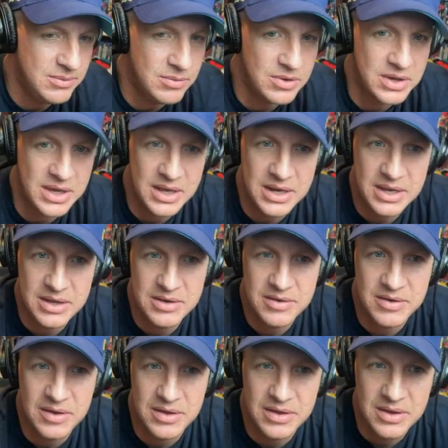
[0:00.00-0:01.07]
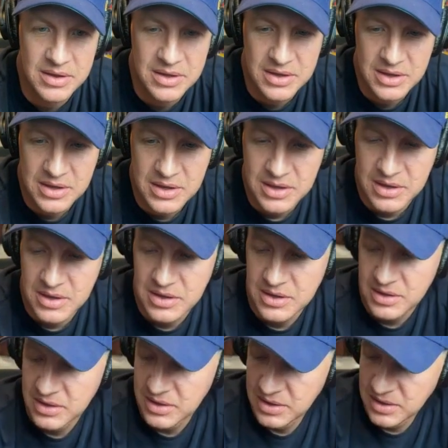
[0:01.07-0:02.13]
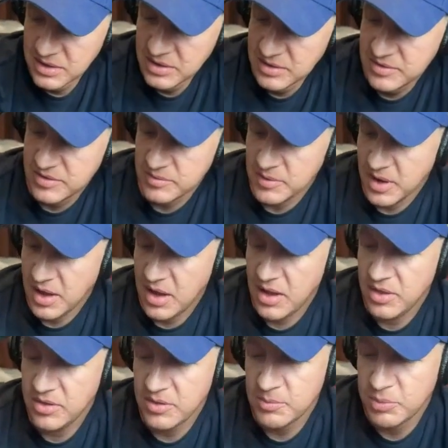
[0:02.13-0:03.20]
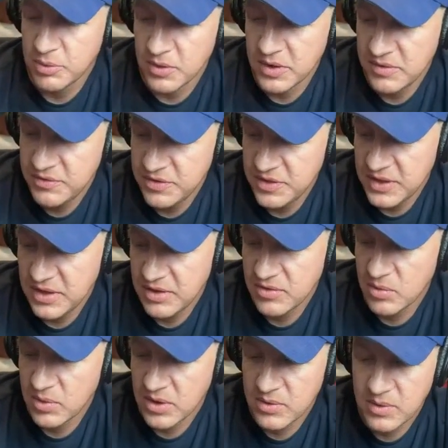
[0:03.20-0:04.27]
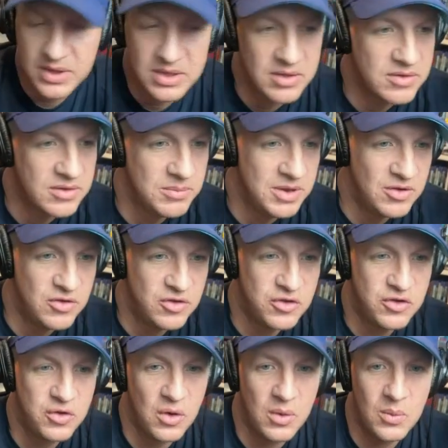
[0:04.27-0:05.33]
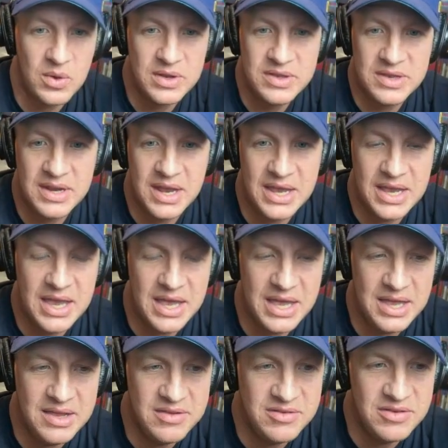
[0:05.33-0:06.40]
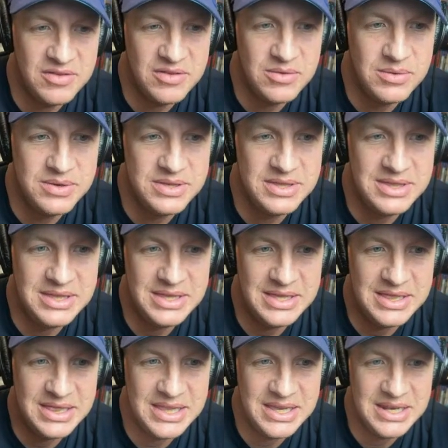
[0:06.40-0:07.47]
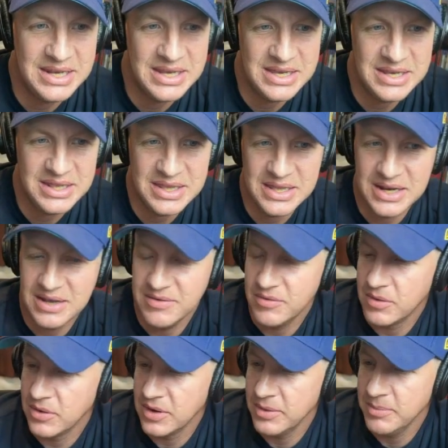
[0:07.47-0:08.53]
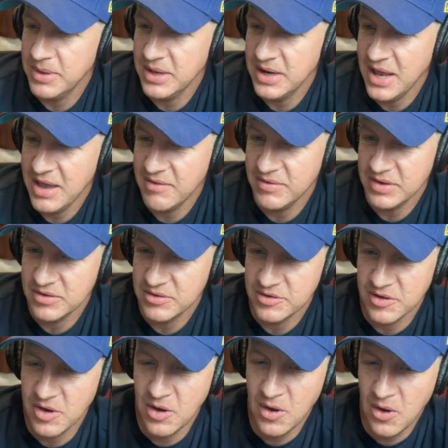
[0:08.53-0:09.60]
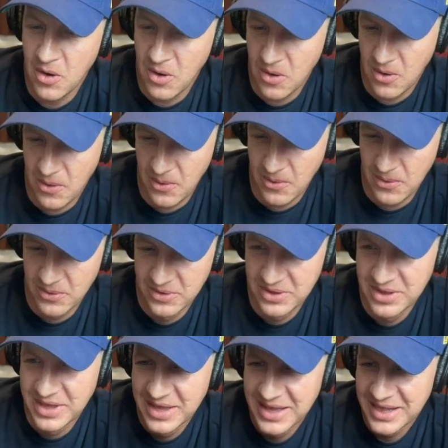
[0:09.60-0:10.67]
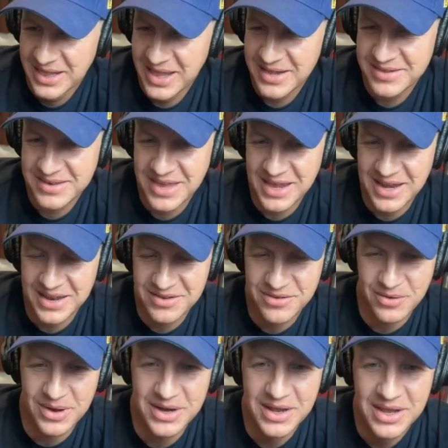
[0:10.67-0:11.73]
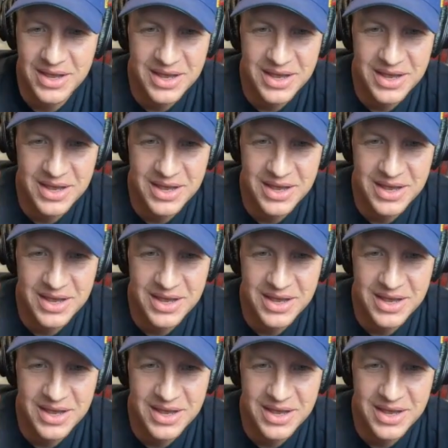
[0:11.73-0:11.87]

We'll get into some other brief things real quick. This is going to be a short one tonight, guys, just due to the late night that I've already been having. So let's get into it.